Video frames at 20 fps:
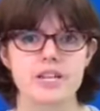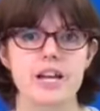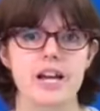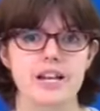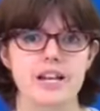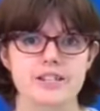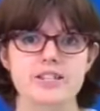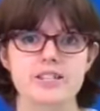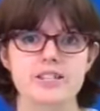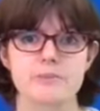
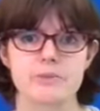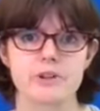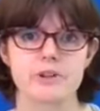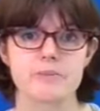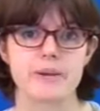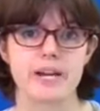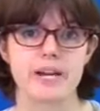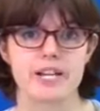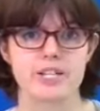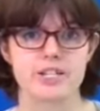and summary
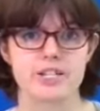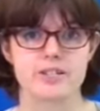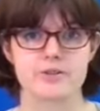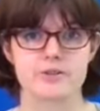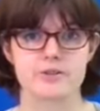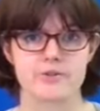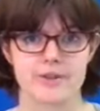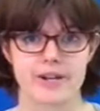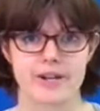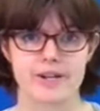pages
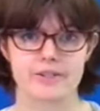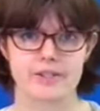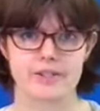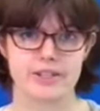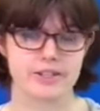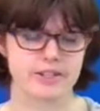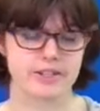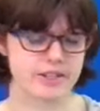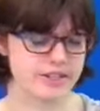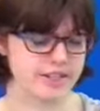throughout
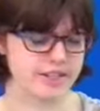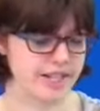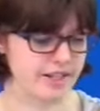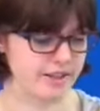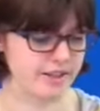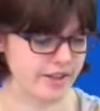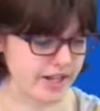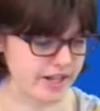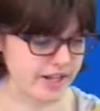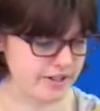it to settle
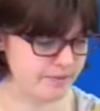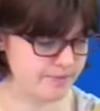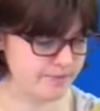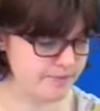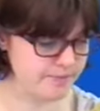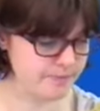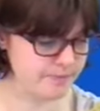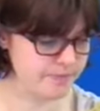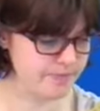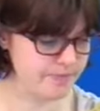that.
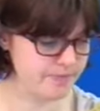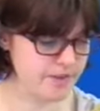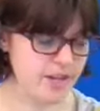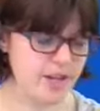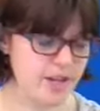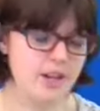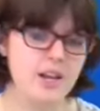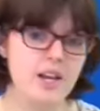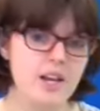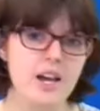
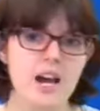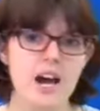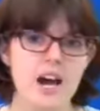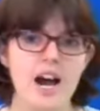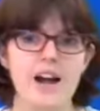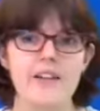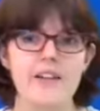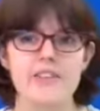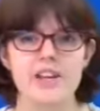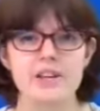
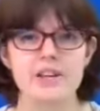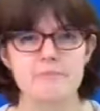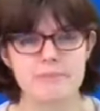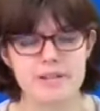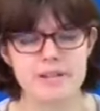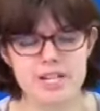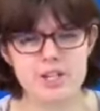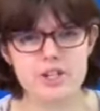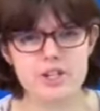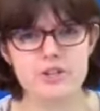And then
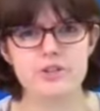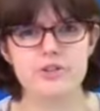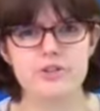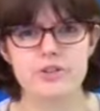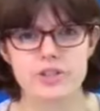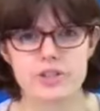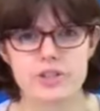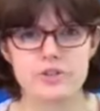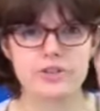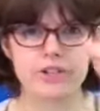make sure that
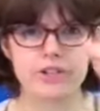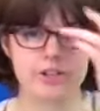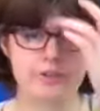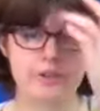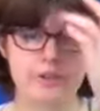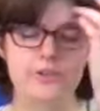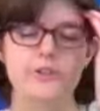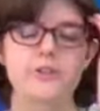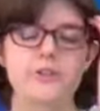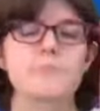you know
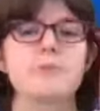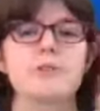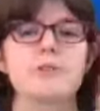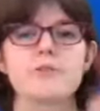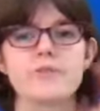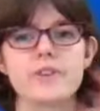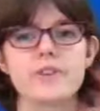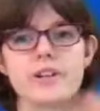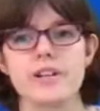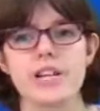your
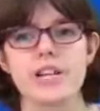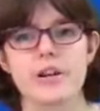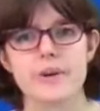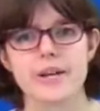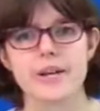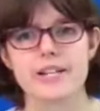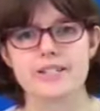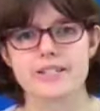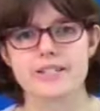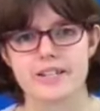portfolio
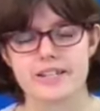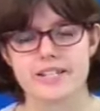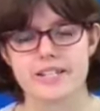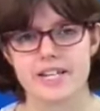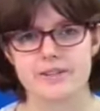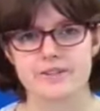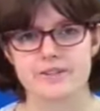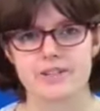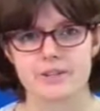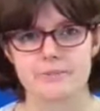inside
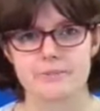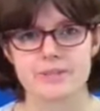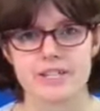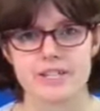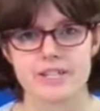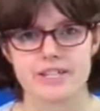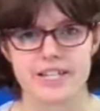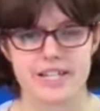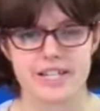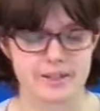out and
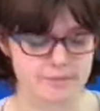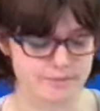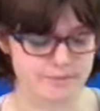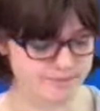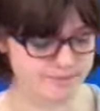upside down.